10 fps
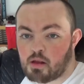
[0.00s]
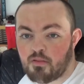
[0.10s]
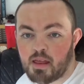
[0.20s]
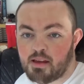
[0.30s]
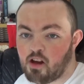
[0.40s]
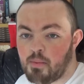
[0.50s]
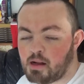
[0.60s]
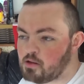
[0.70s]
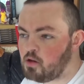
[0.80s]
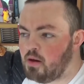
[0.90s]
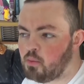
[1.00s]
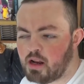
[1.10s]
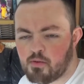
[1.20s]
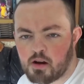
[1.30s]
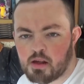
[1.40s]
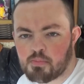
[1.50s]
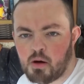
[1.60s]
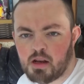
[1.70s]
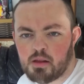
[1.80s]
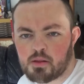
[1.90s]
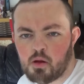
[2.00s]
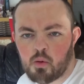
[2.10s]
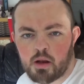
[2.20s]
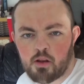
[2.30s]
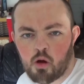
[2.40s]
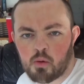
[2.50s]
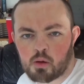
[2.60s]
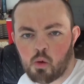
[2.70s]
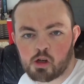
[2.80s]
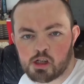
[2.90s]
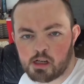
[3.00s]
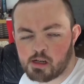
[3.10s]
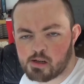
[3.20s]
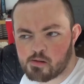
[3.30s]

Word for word: so hopefully they can go back to doing whatever it is bunnies do when no one's watching.